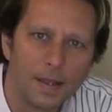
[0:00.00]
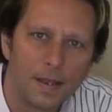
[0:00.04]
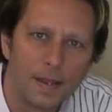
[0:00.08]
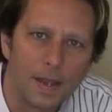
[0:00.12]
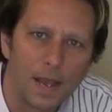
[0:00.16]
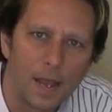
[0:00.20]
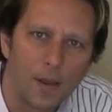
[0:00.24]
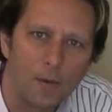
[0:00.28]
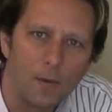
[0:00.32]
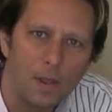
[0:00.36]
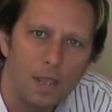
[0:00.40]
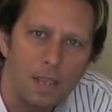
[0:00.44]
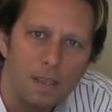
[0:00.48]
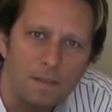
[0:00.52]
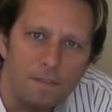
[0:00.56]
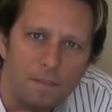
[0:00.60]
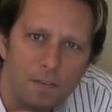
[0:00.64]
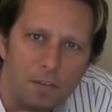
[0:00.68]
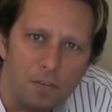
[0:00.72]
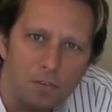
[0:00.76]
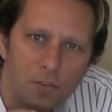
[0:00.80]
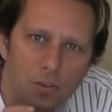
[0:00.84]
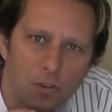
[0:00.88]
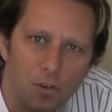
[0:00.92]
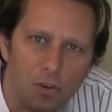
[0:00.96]
Now
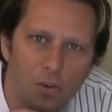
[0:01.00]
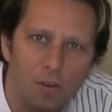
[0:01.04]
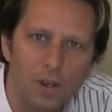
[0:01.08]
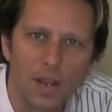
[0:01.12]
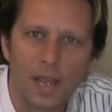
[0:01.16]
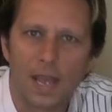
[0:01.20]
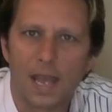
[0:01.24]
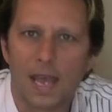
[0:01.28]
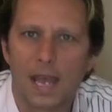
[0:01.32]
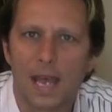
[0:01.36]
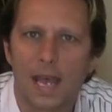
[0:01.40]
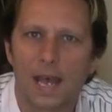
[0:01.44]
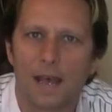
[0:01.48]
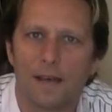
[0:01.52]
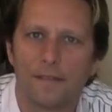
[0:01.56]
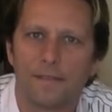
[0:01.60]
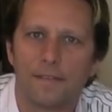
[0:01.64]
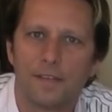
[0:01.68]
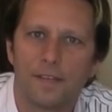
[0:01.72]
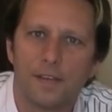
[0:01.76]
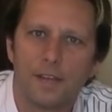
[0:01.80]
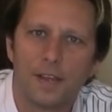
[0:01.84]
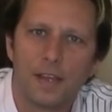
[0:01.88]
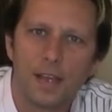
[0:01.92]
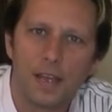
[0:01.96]
if you don't
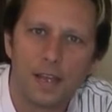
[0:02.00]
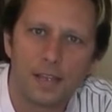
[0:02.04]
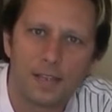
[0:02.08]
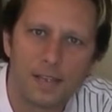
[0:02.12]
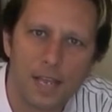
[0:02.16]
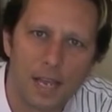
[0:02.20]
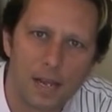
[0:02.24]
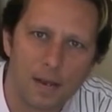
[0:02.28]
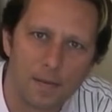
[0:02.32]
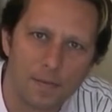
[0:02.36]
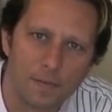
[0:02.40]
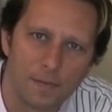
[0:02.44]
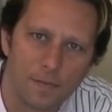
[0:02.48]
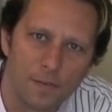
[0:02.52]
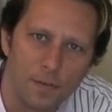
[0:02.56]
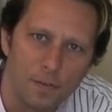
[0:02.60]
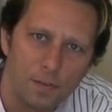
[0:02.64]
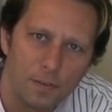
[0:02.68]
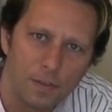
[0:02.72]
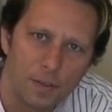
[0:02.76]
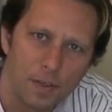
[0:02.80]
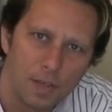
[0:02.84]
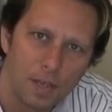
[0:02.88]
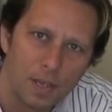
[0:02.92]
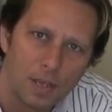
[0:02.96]
have a denim
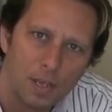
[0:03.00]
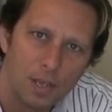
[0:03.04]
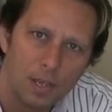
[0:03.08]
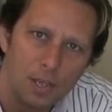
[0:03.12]
foot,